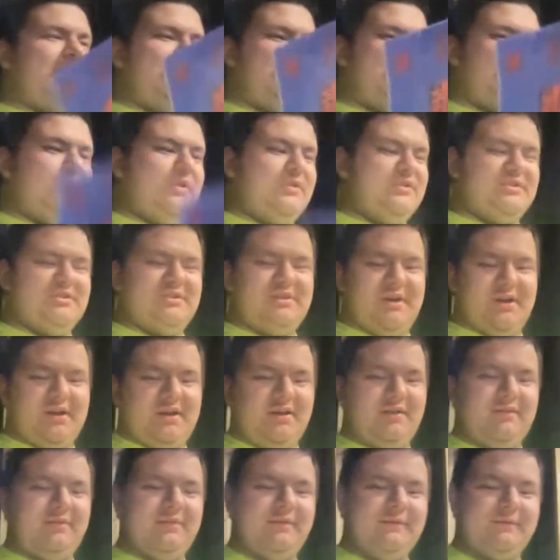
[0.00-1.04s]
which
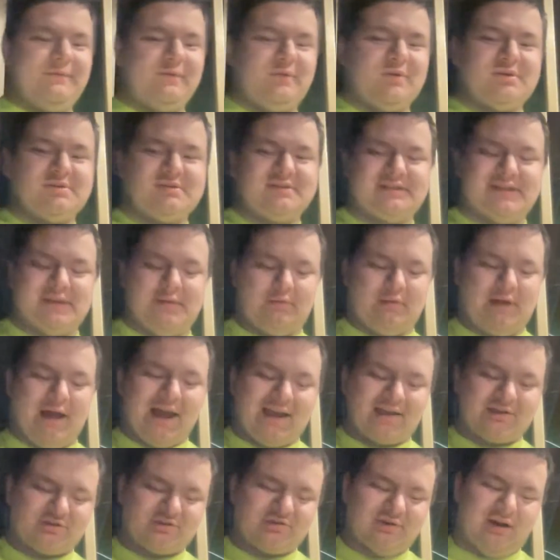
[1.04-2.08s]
the first and
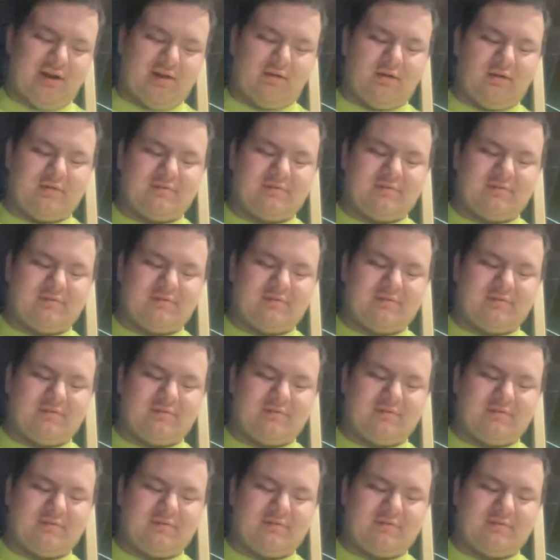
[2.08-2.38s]
last track